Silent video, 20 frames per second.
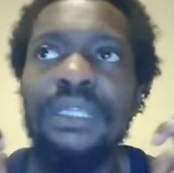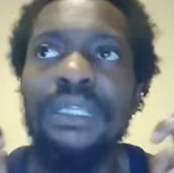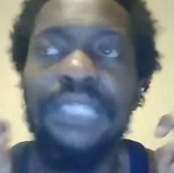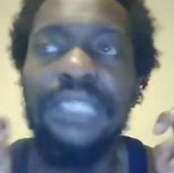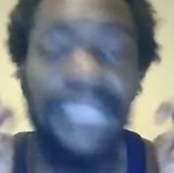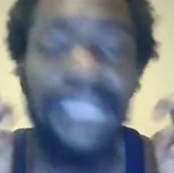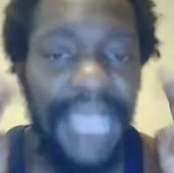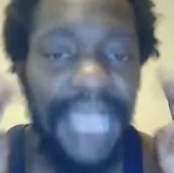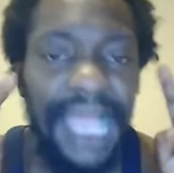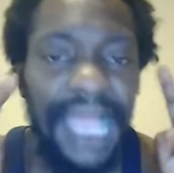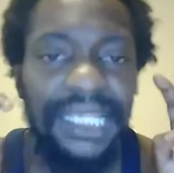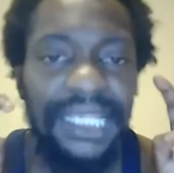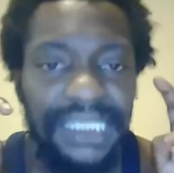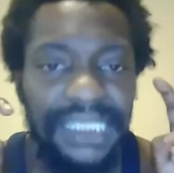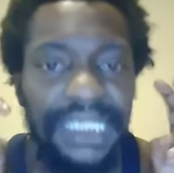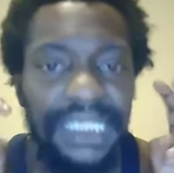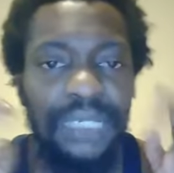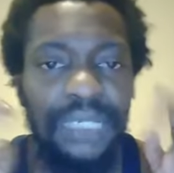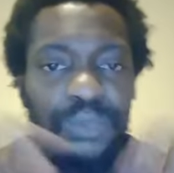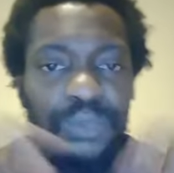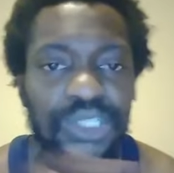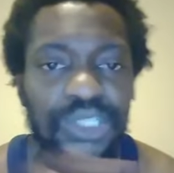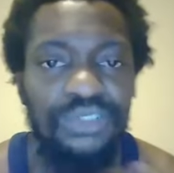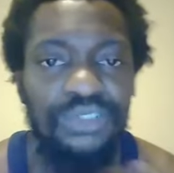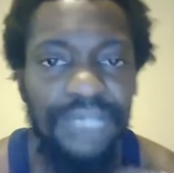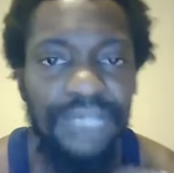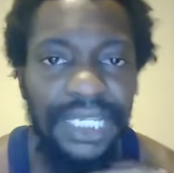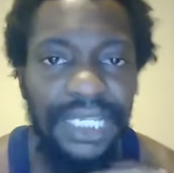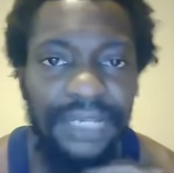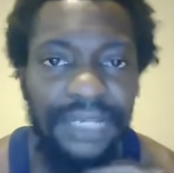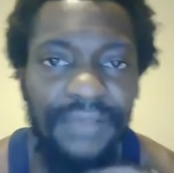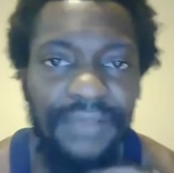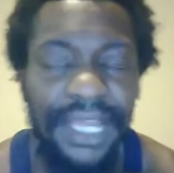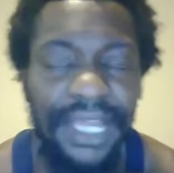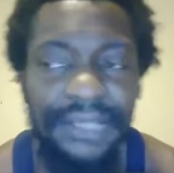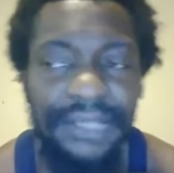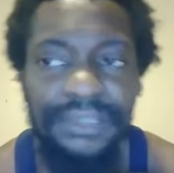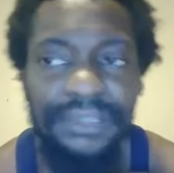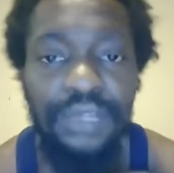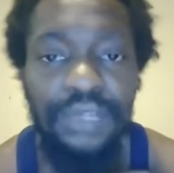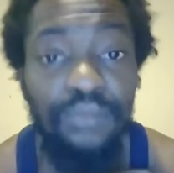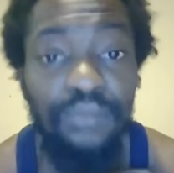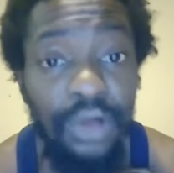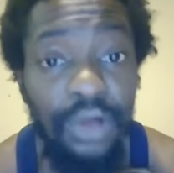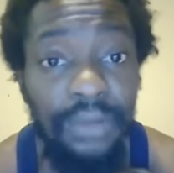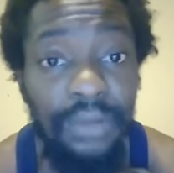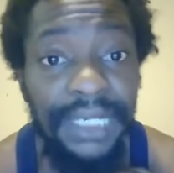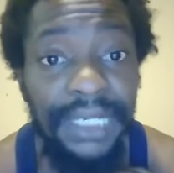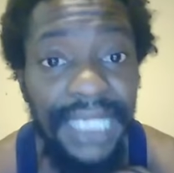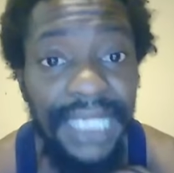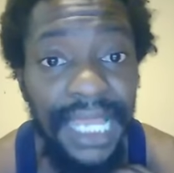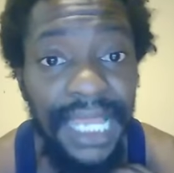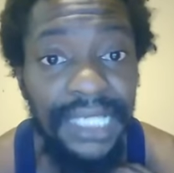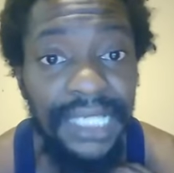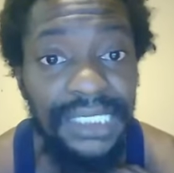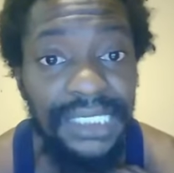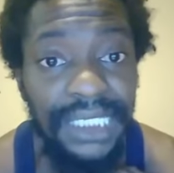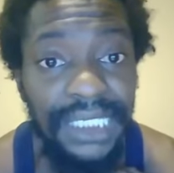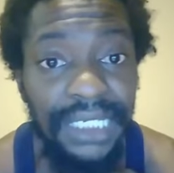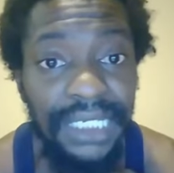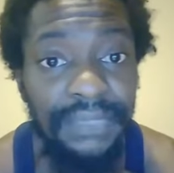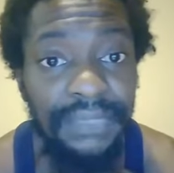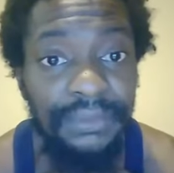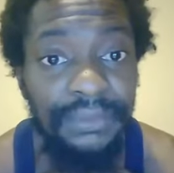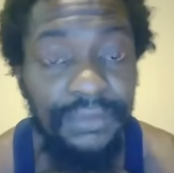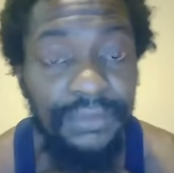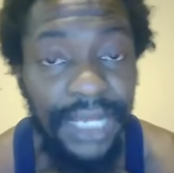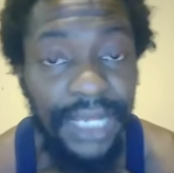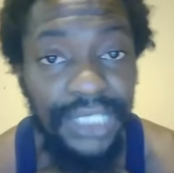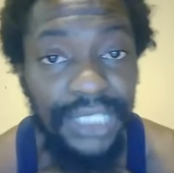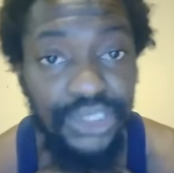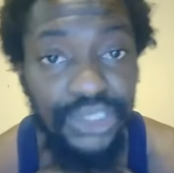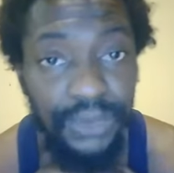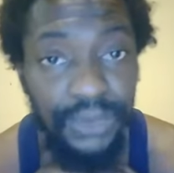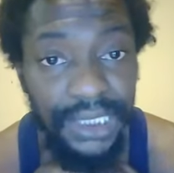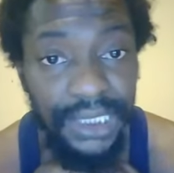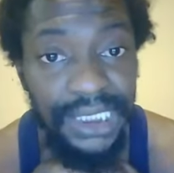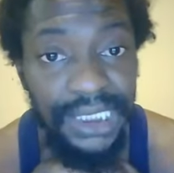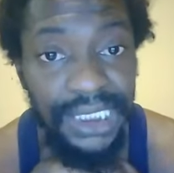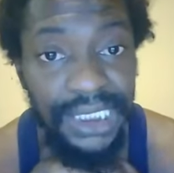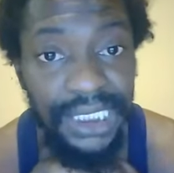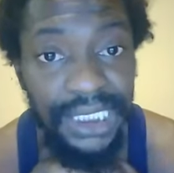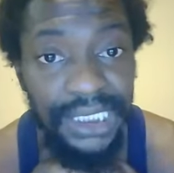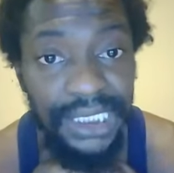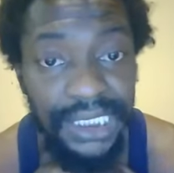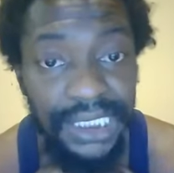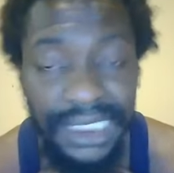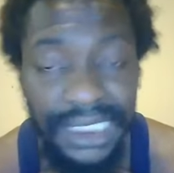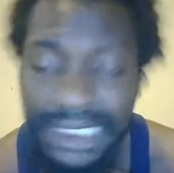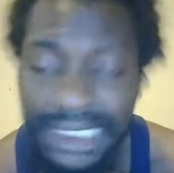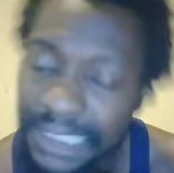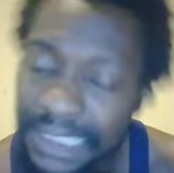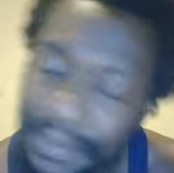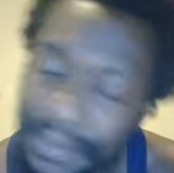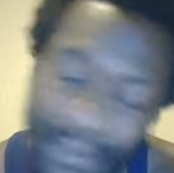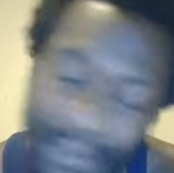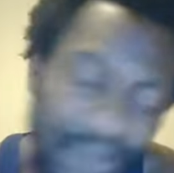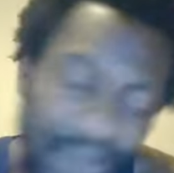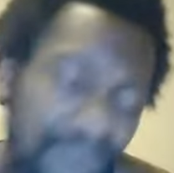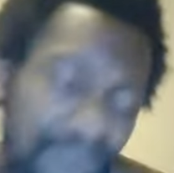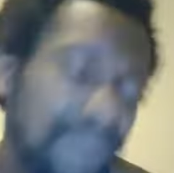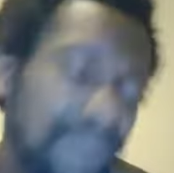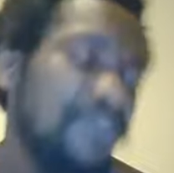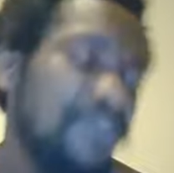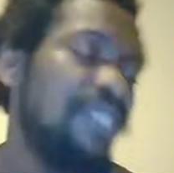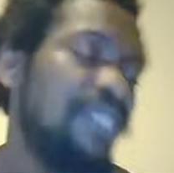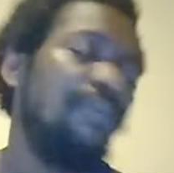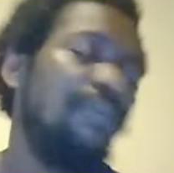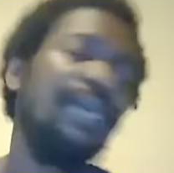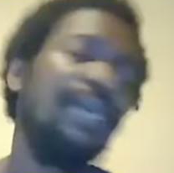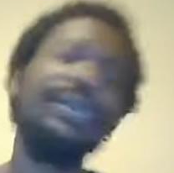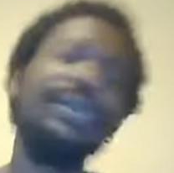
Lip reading: the Colosseum was created, right? The Roman Colosseum, right? Julius Caesar. See, people don't know shit, man.